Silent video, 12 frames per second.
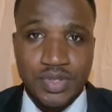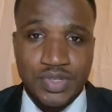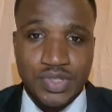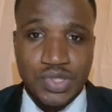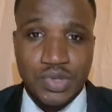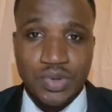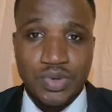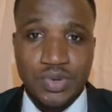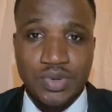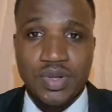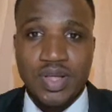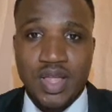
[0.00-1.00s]

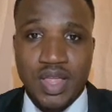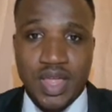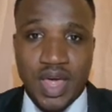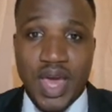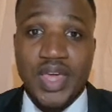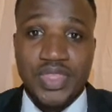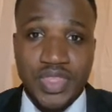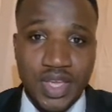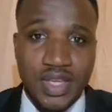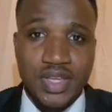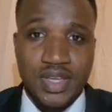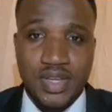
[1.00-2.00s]
So I
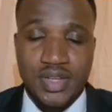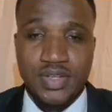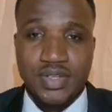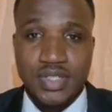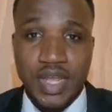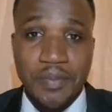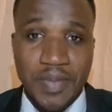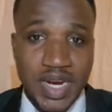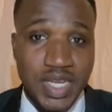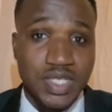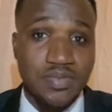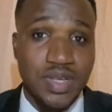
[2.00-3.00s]
think the
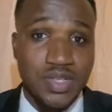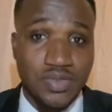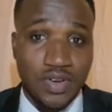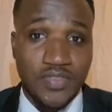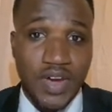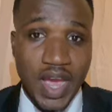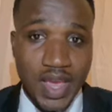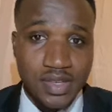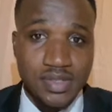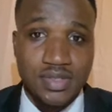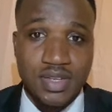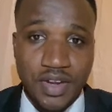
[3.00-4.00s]
management of
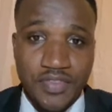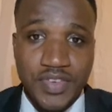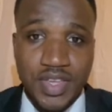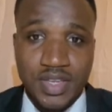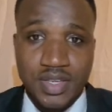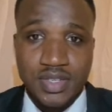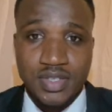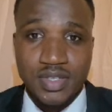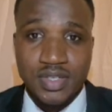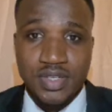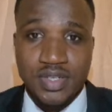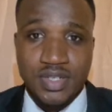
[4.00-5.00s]
Ice Cafe
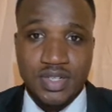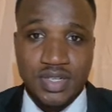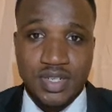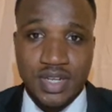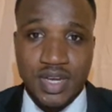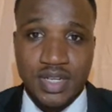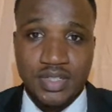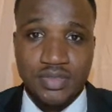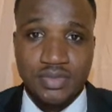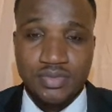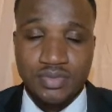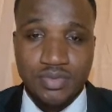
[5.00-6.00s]

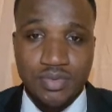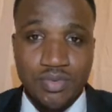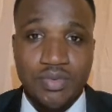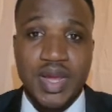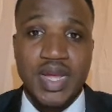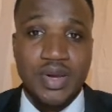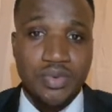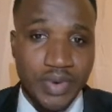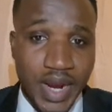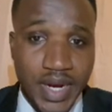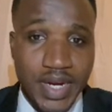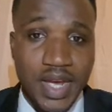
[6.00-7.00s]
can work
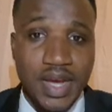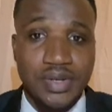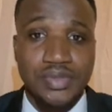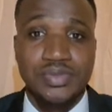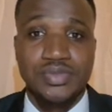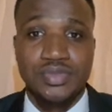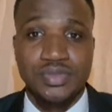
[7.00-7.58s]
right now,